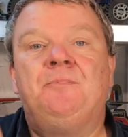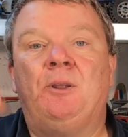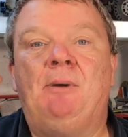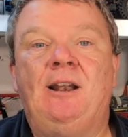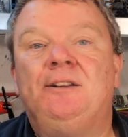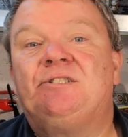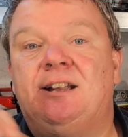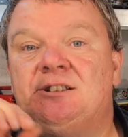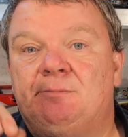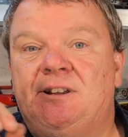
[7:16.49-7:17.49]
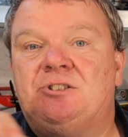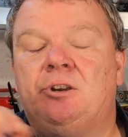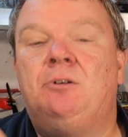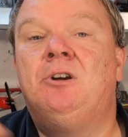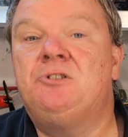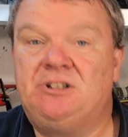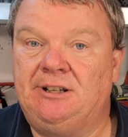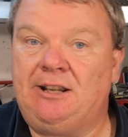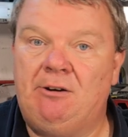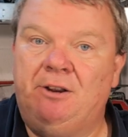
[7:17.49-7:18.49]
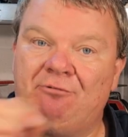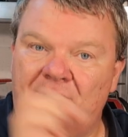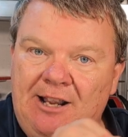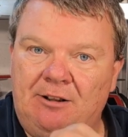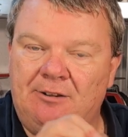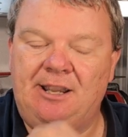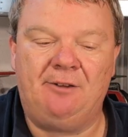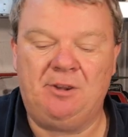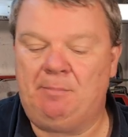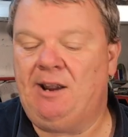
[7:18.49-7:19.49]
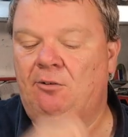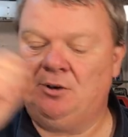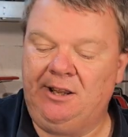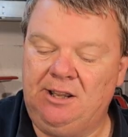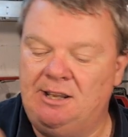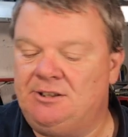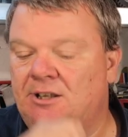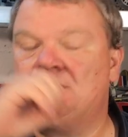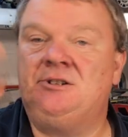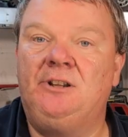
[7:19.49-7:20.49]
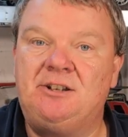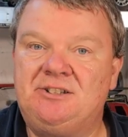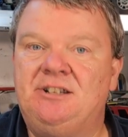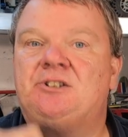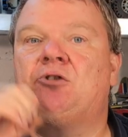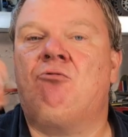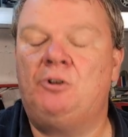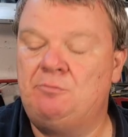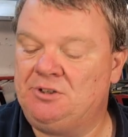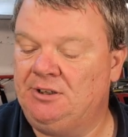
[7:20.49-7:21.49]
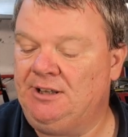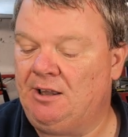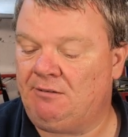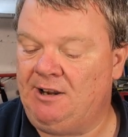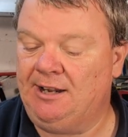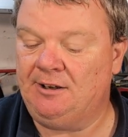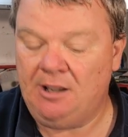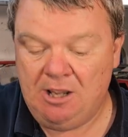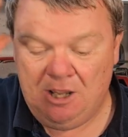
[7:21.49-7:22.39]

the pellets tend to be too loose and they kind of rattle down the barrel, and it doesn't assist groups at the other end.